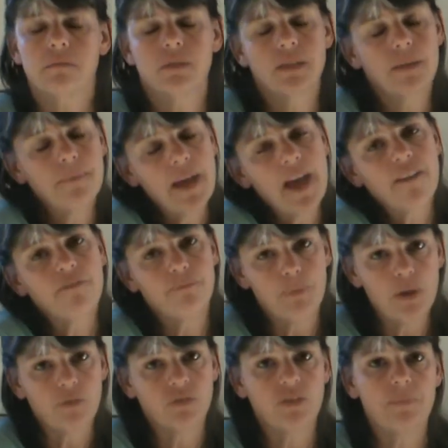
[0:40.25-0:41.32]
Some have
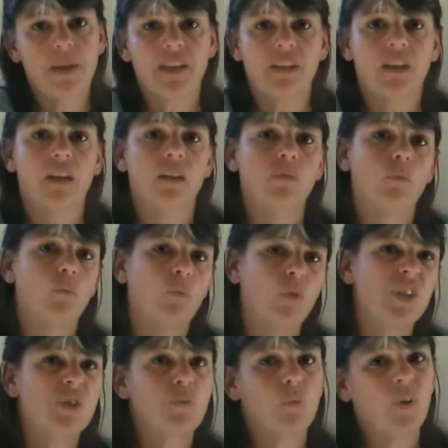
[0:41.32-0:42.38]
both, depending on
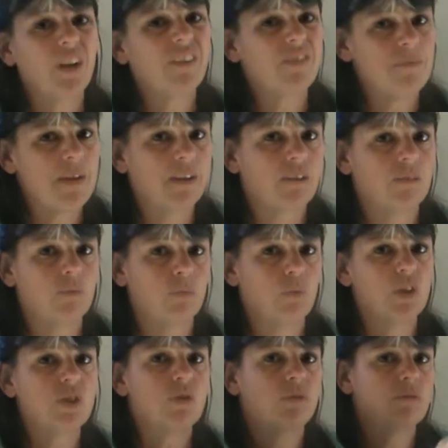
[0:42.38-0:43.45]
which one of the
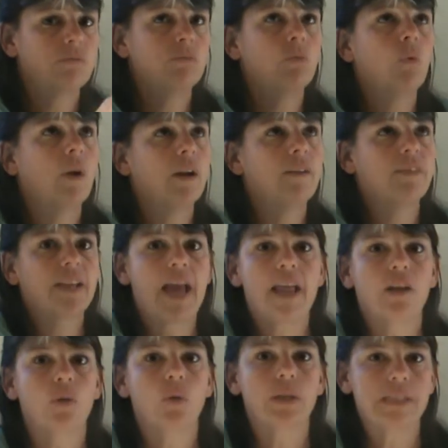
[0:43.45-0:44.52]
which one of the
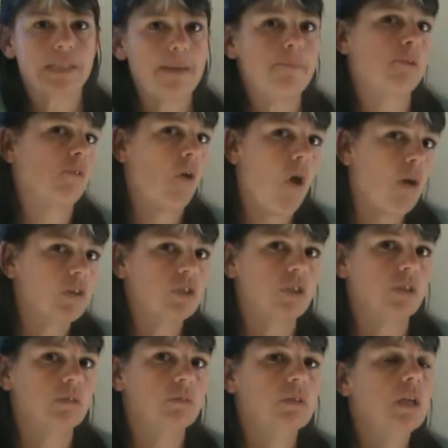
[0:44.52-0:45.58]
categories they belong to.